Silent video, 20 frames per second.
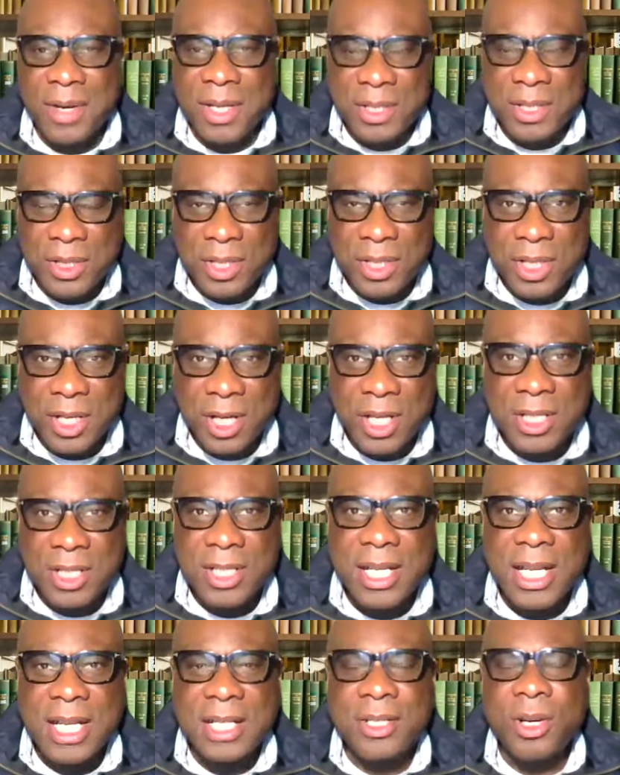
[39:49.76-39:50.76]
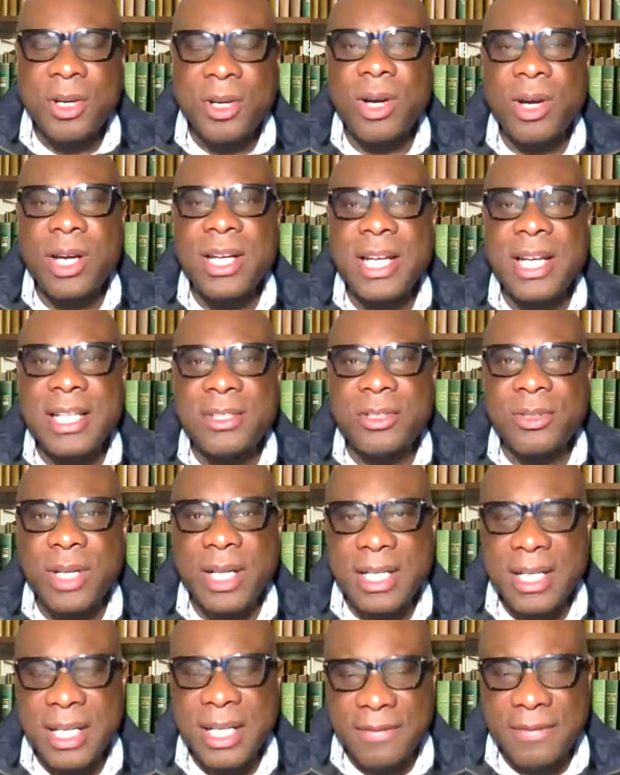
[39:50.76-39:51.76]
And when you don't, then you're running a
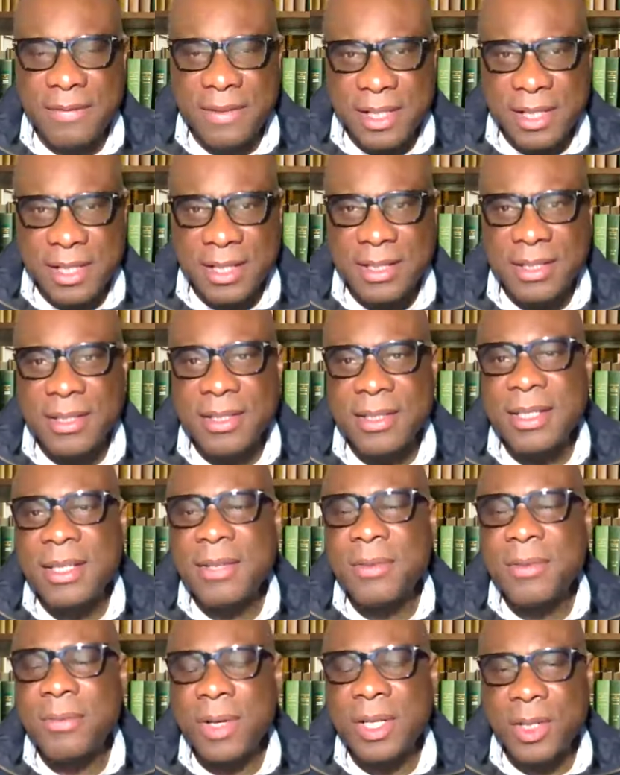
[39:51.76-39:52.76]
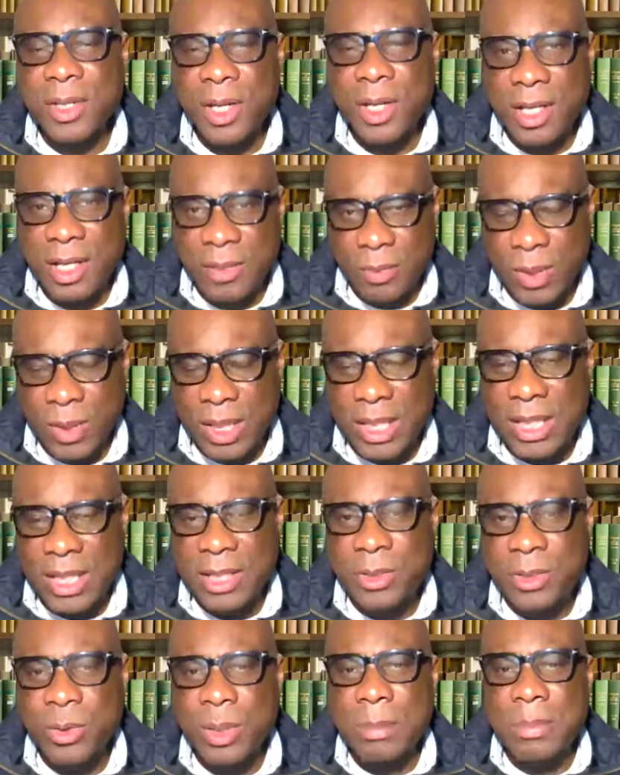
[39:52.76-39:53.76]
trade deficit, which would
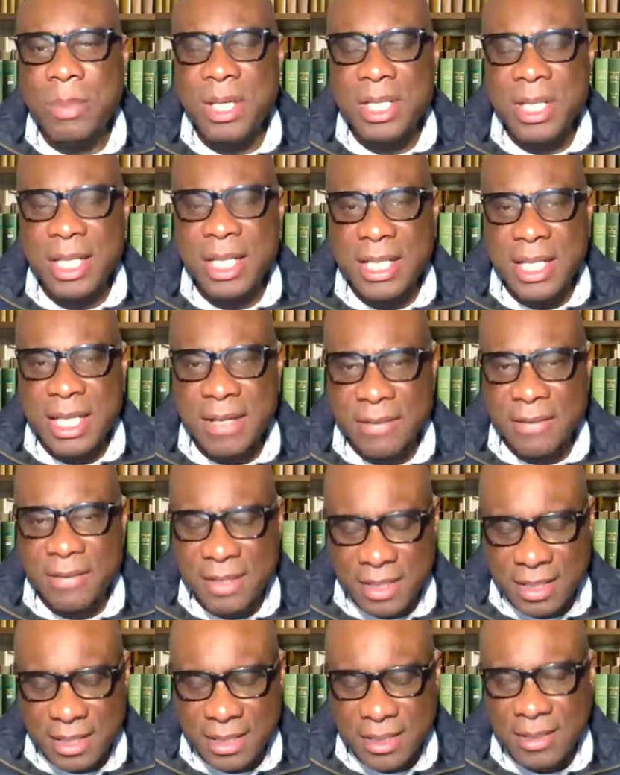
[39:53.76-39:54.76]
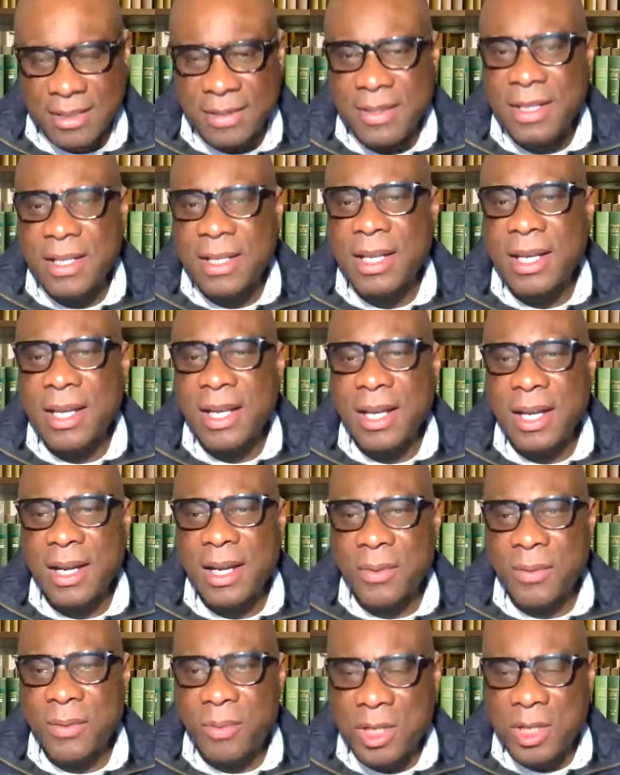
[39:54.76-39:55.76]
lead to a budget deficit,
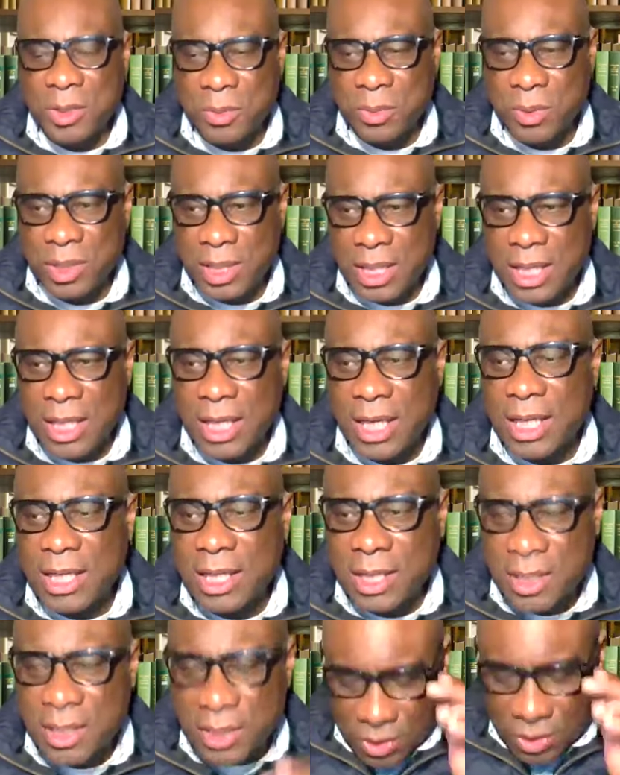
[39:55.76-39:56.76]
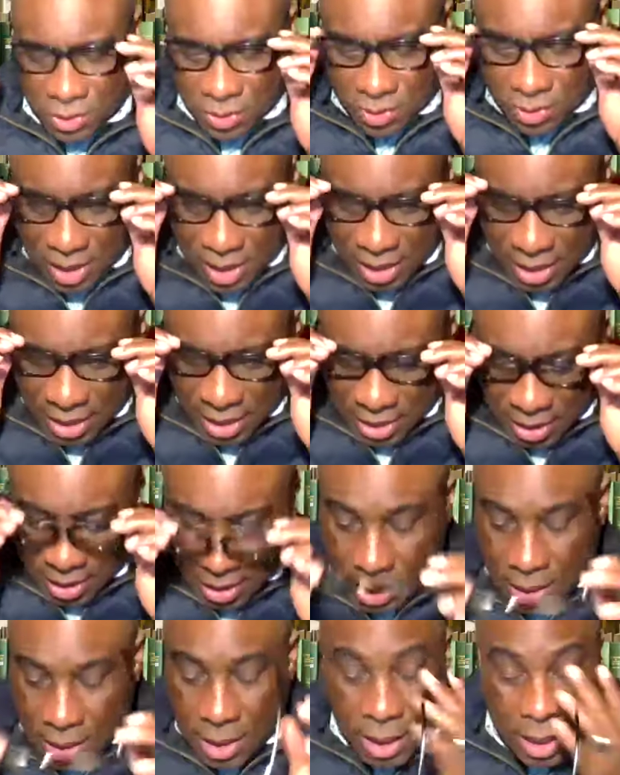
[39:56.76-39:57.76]
which would lead to
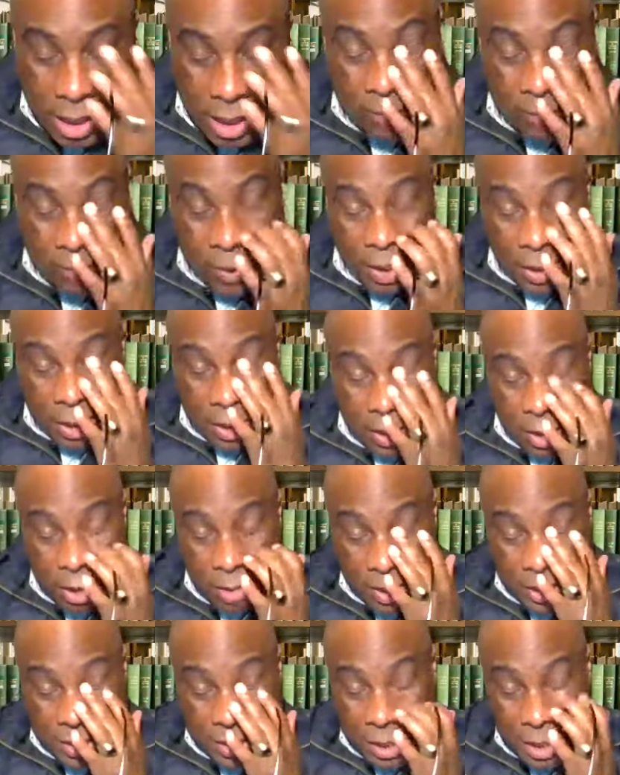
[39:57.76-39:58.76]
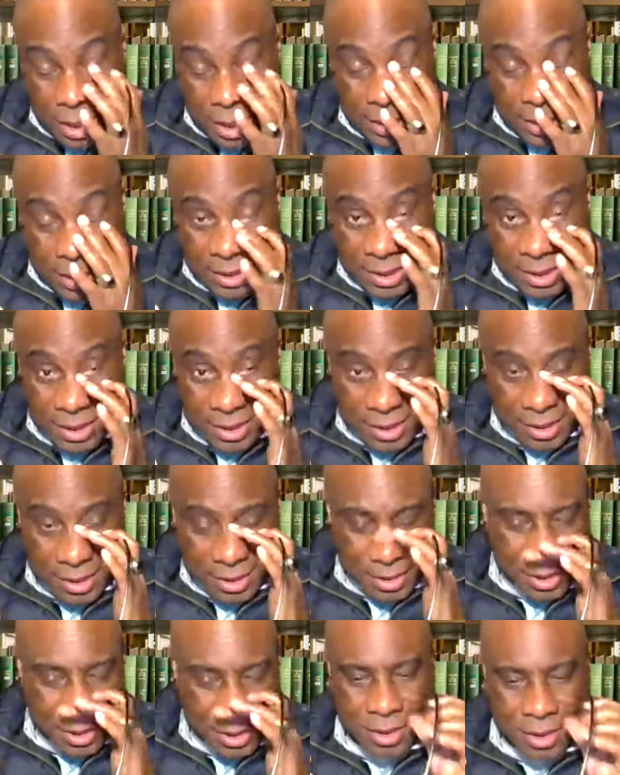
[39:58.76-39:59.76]
economic
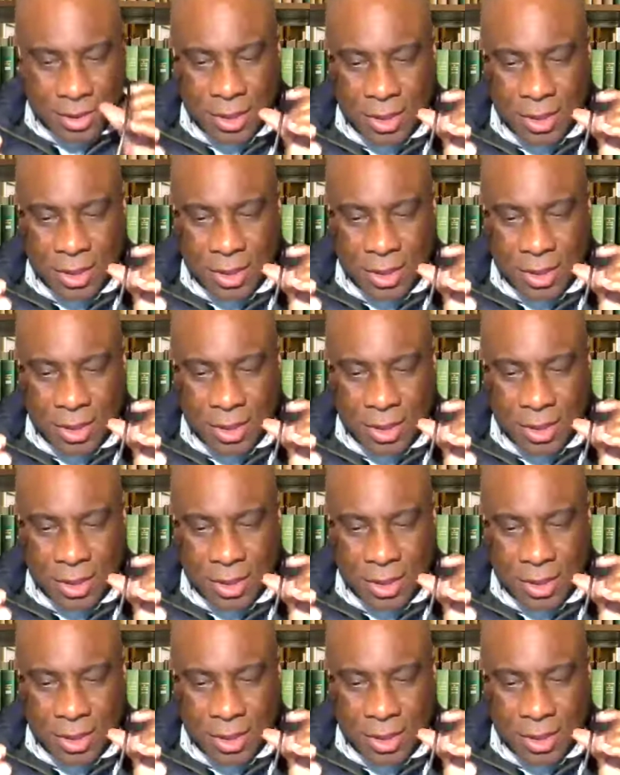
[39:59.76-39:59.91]
challenges.